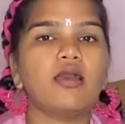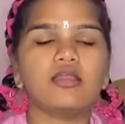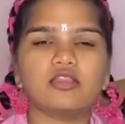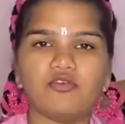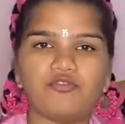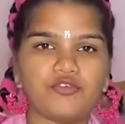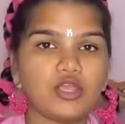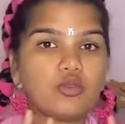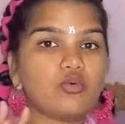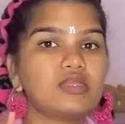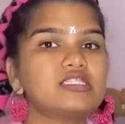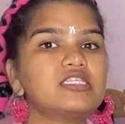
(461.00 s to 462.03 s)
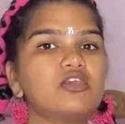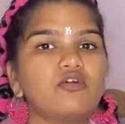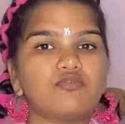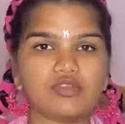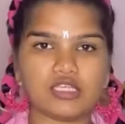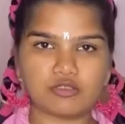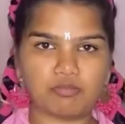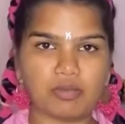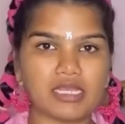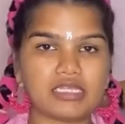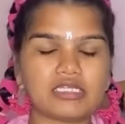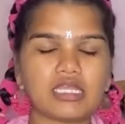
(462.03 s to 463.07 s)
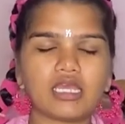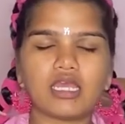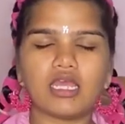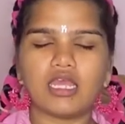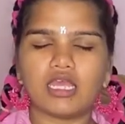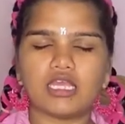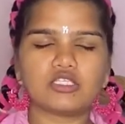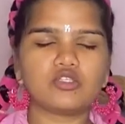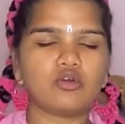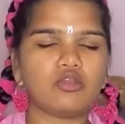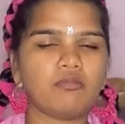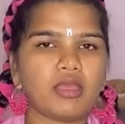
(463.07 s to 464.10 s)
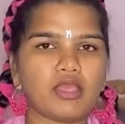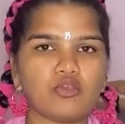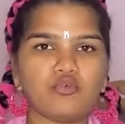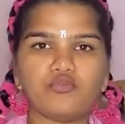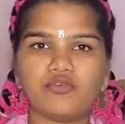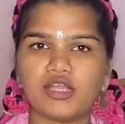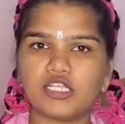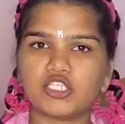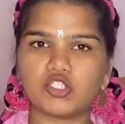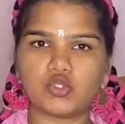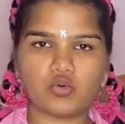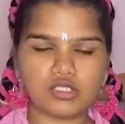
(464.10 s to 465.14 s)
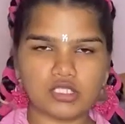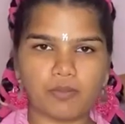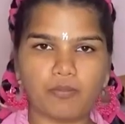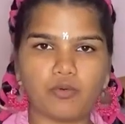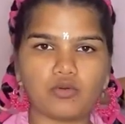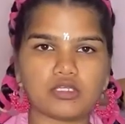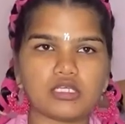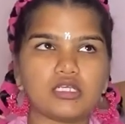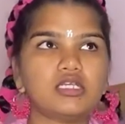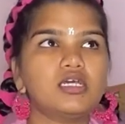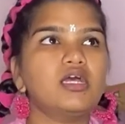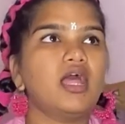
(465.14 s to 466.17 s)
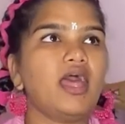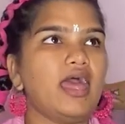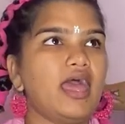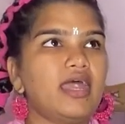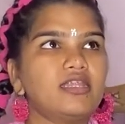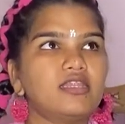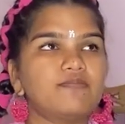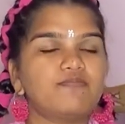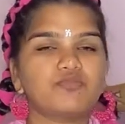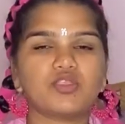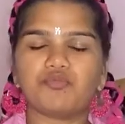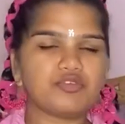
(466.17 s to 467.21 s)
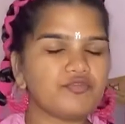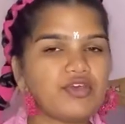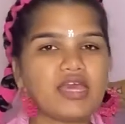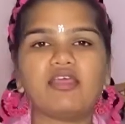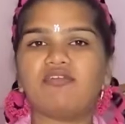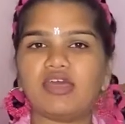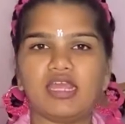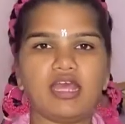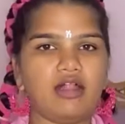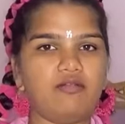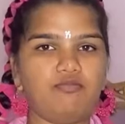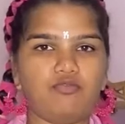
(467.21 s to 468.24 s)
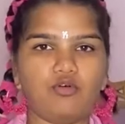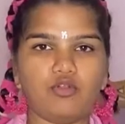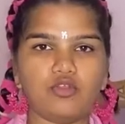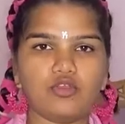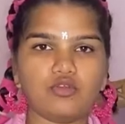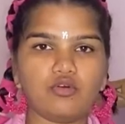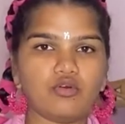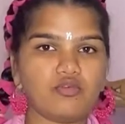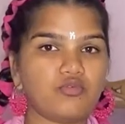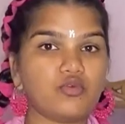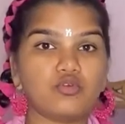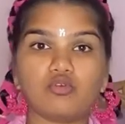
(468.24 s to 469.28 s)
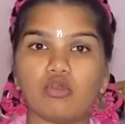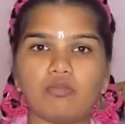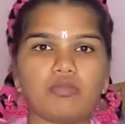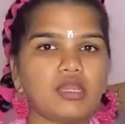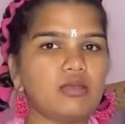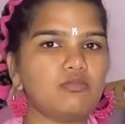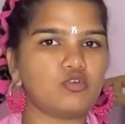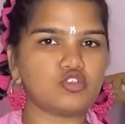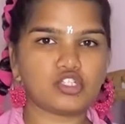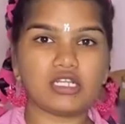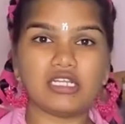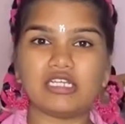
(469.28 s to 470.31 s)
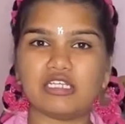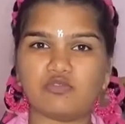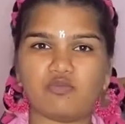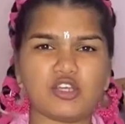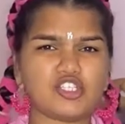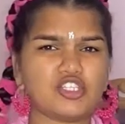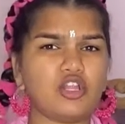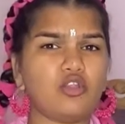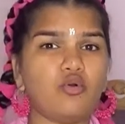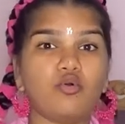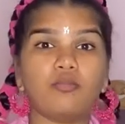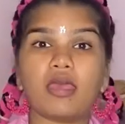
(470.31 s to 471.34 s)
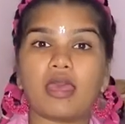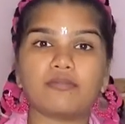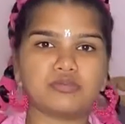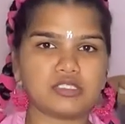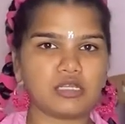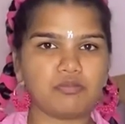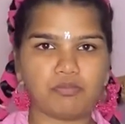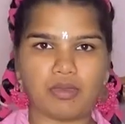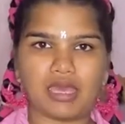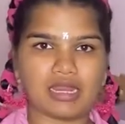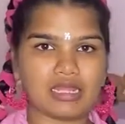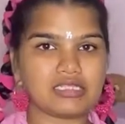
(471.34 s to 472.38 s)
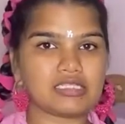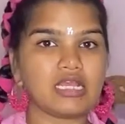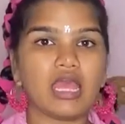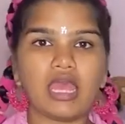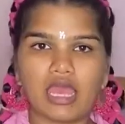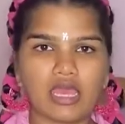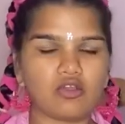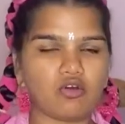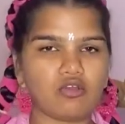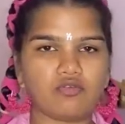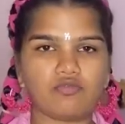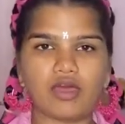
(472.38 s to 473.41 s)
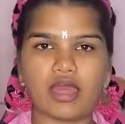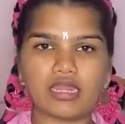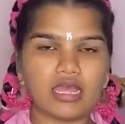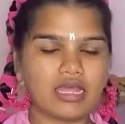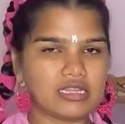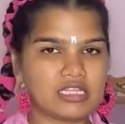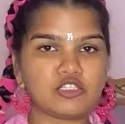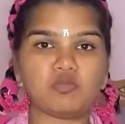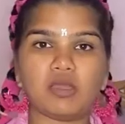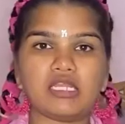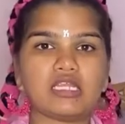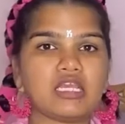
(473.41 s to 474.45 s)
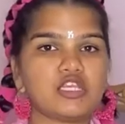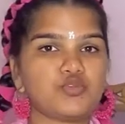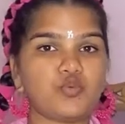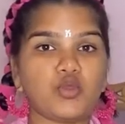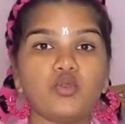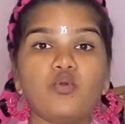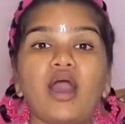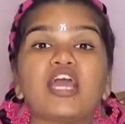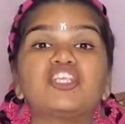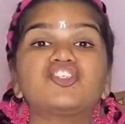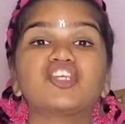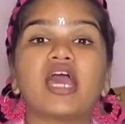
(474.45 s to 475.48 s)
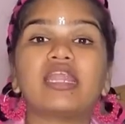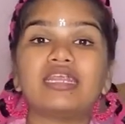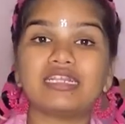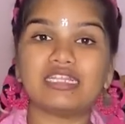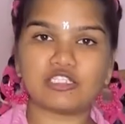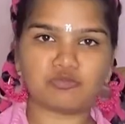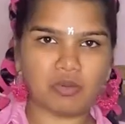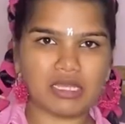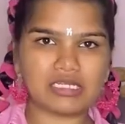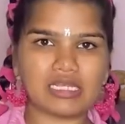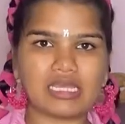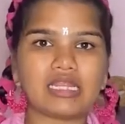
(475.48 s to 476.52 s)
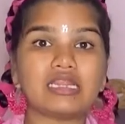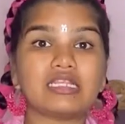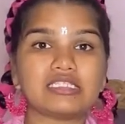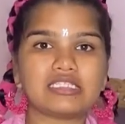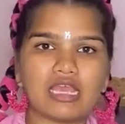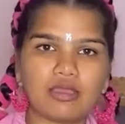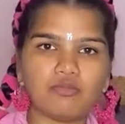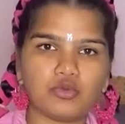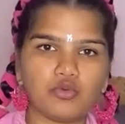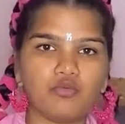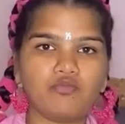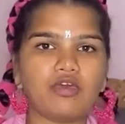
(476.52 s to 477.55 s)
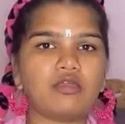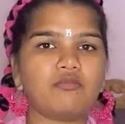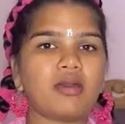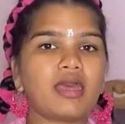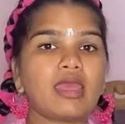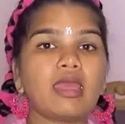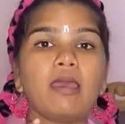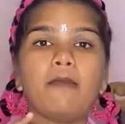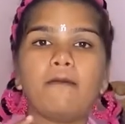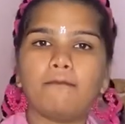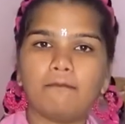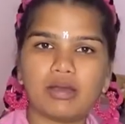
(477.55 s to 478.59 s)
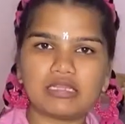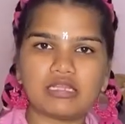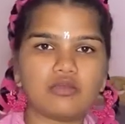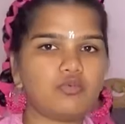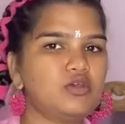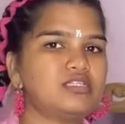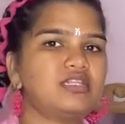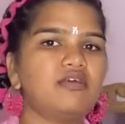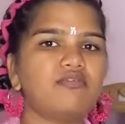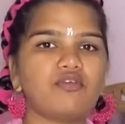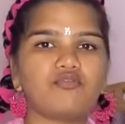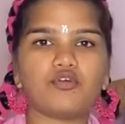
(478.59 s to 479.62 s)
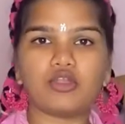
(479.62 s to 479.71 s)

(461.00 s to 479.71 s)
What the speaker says: the frequency of this painting is gonna make you feel so supported and very, very helpful. If you grew up in emotionally dysfunctional home, absent parents and all of that, this painting is for you. I channeled this painting in the same room where my mother was living for